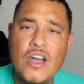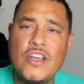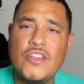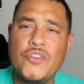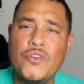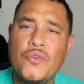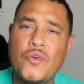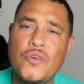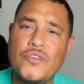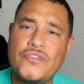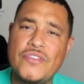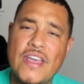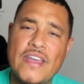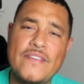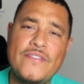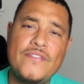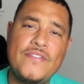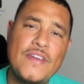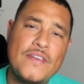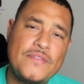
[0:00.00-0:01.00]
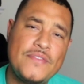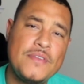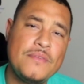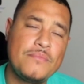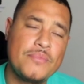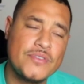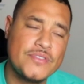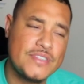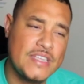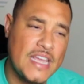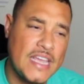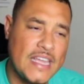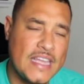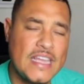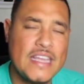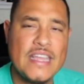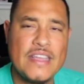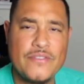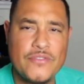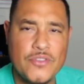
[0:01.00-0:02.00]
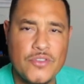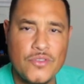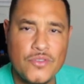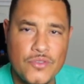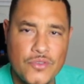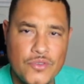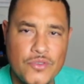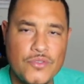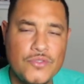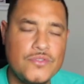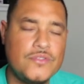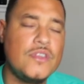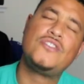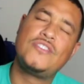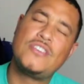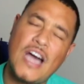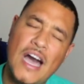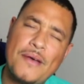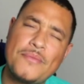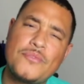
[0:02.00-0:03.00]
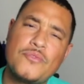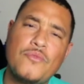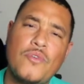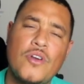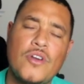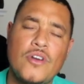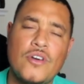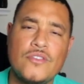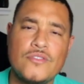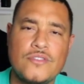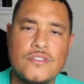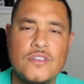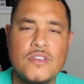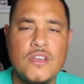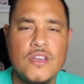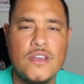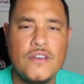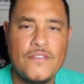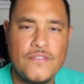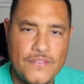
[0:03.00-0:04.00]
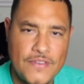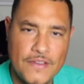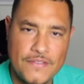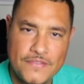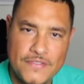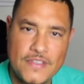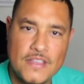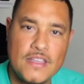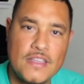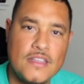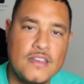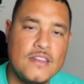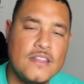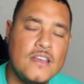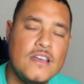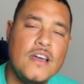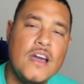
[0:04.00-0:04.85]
You will save 15% if you use TOPSWORLD15